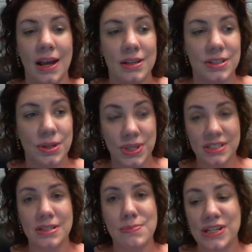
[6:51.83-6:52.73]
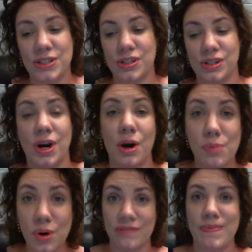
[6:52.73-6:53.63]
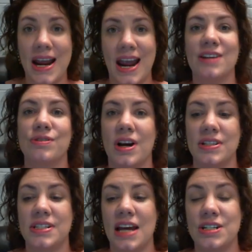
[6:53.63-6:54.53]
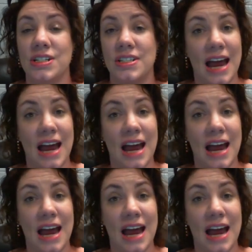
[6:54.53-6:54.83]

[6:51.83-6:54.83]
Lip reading: So this semester, more of my hand-drawn sketches.